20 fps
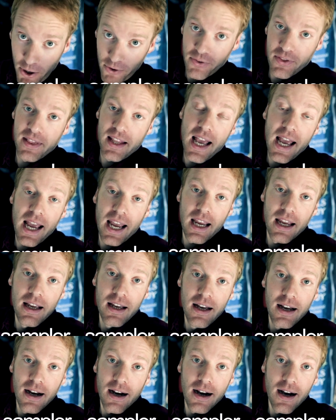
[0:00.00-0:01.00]
birthday.
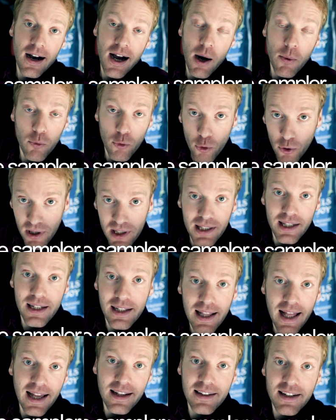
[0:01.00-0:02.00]
I'm really
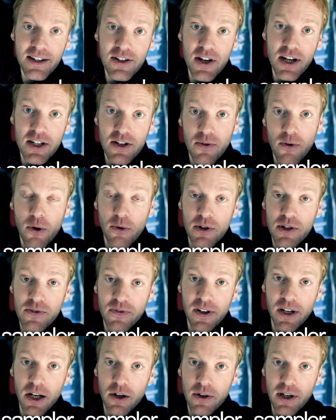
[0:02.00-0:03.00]
glad DJ's throwing this
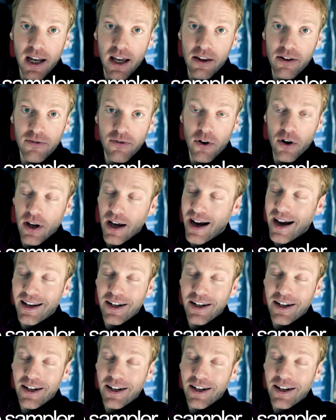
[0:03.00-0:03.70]
video together for you.